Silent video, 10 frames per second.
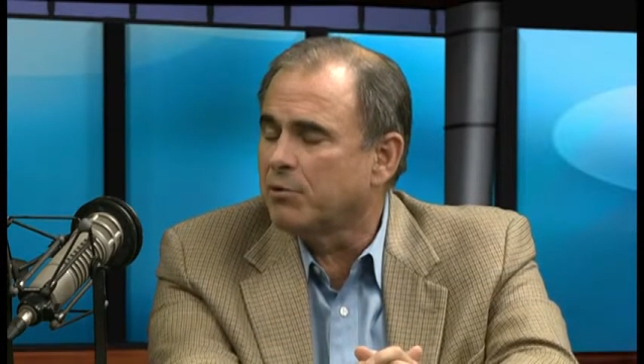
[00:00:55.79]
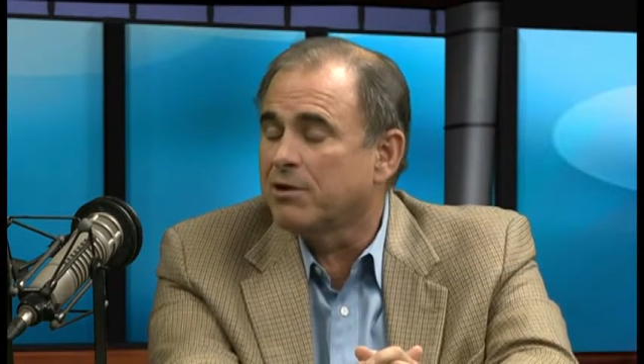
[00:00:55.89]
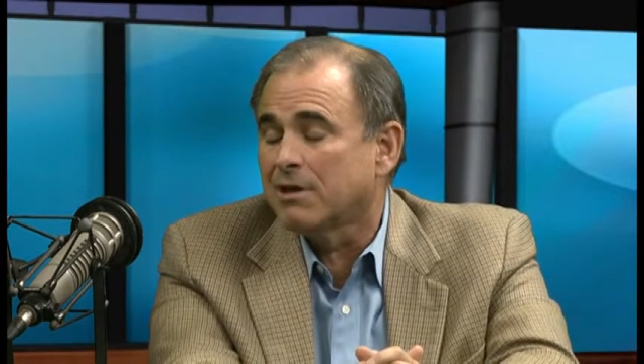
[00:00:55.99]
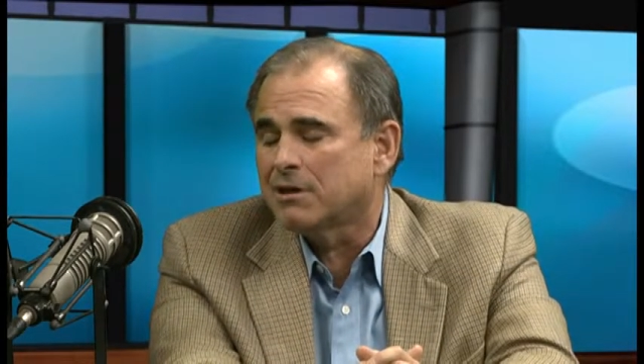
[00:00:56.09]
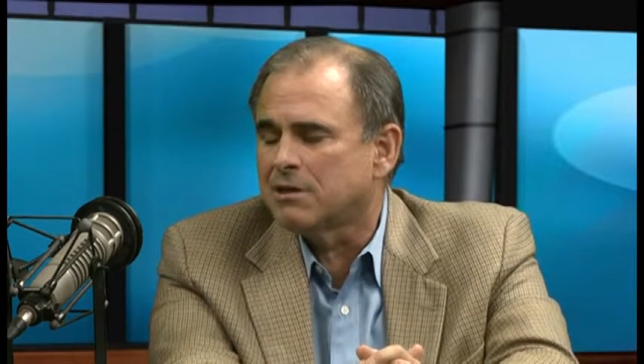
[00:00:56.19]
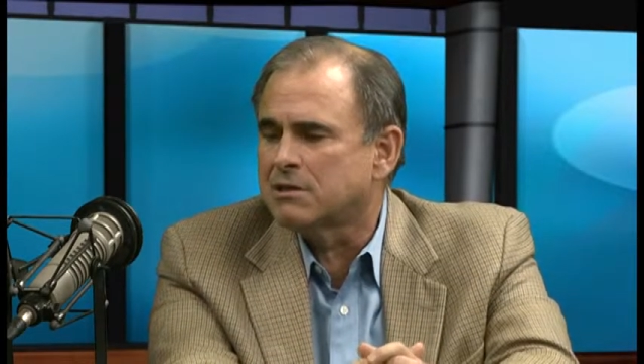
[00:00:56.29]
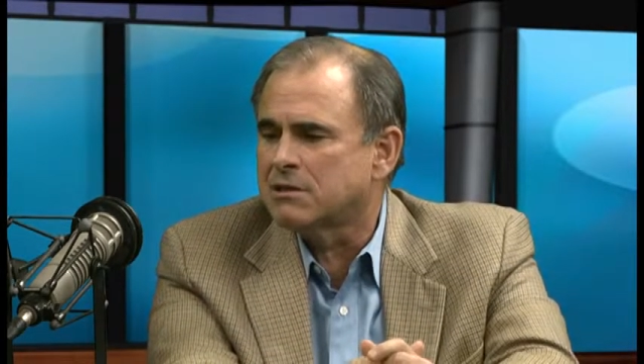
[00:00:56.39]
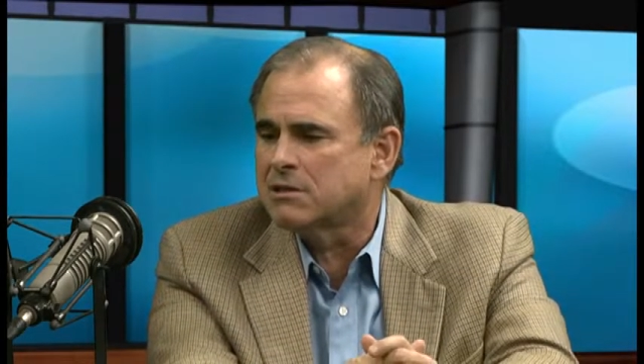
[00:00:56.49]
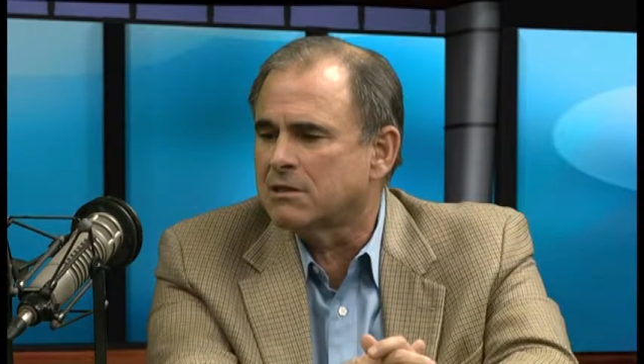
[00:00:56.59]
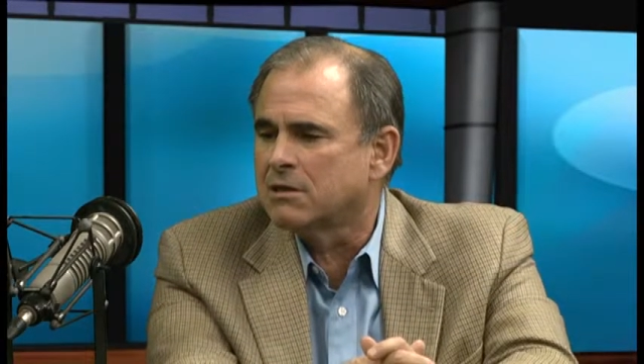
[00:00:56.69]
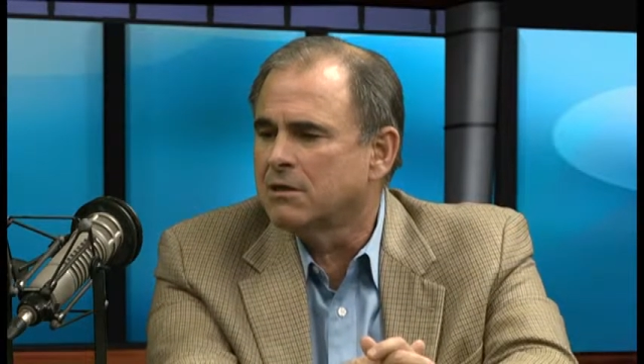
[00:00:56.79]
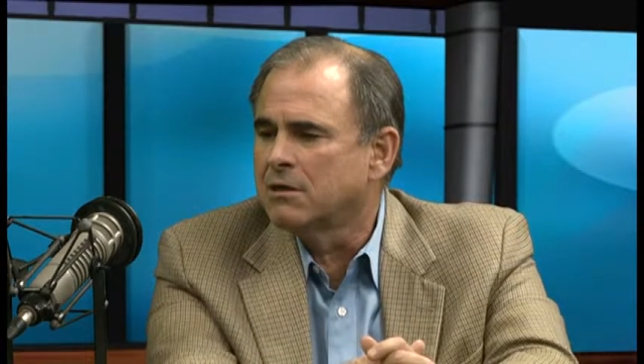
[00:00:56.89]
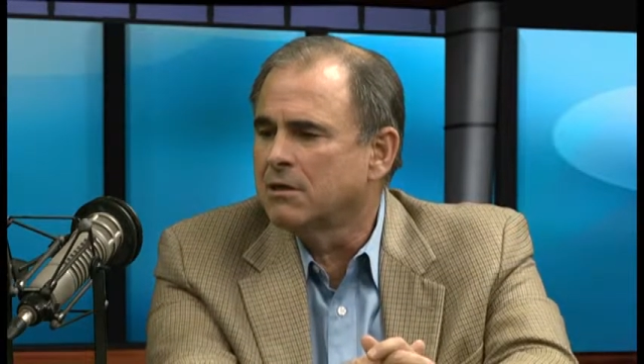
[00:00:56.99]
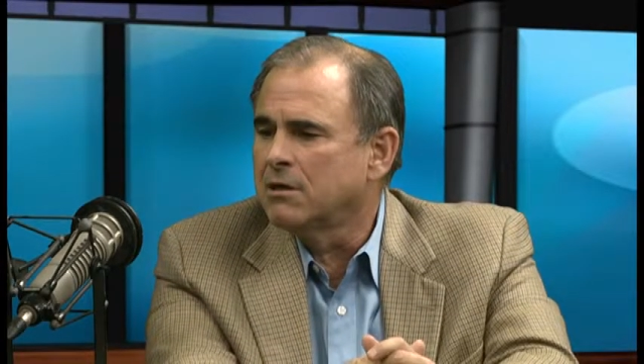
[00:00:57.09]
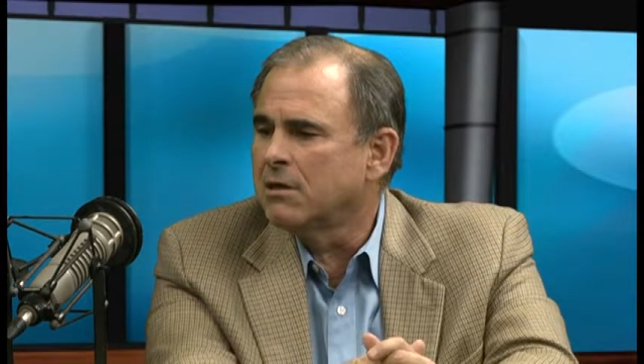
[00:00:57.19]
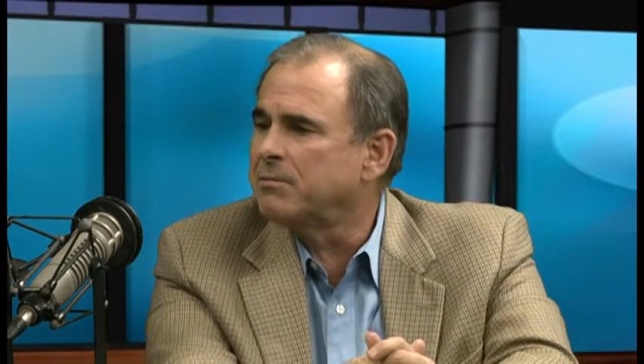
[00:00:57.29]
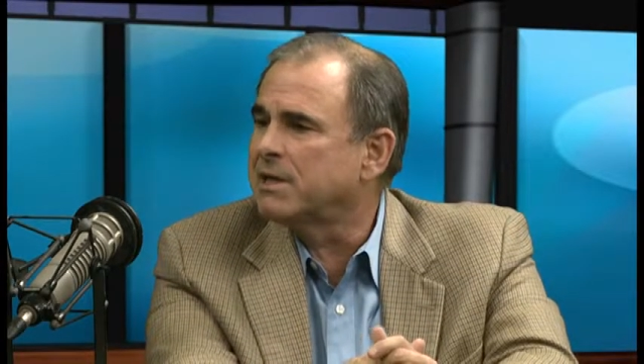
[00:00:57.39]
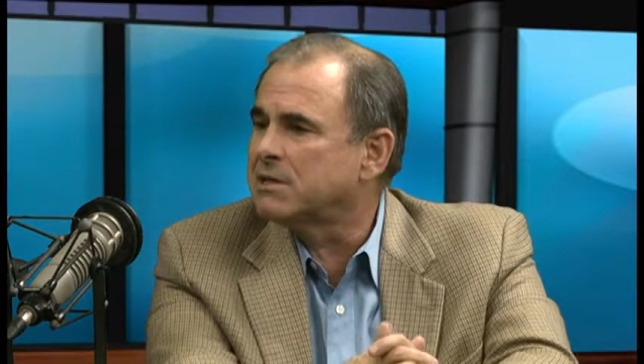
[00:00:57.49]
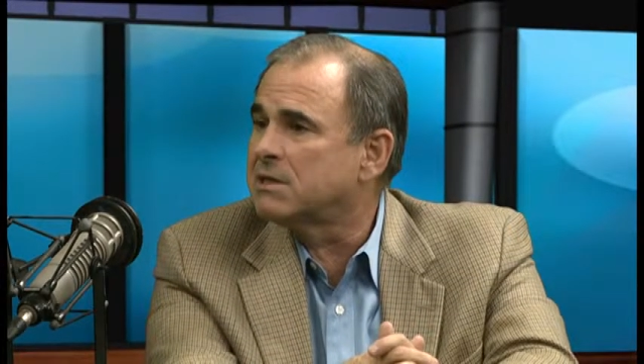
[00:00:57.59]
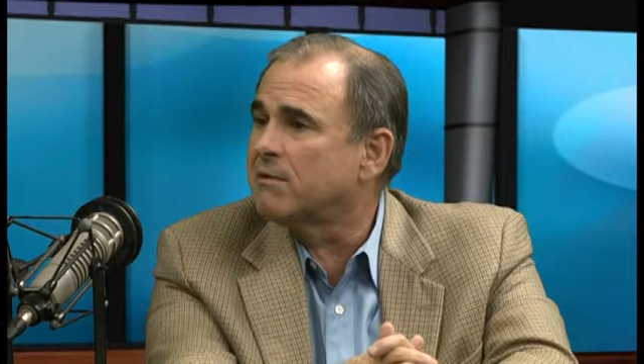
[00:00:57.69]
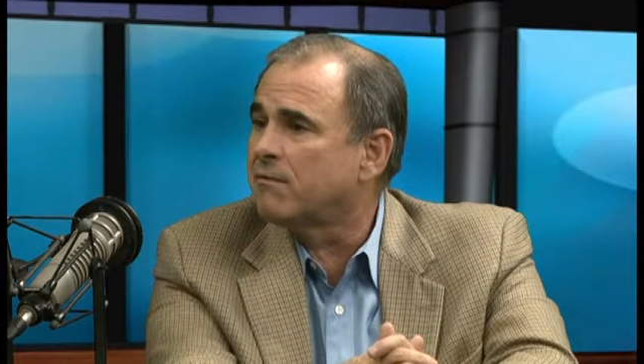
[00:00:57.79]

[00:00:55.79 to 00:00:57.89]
We think this is a big step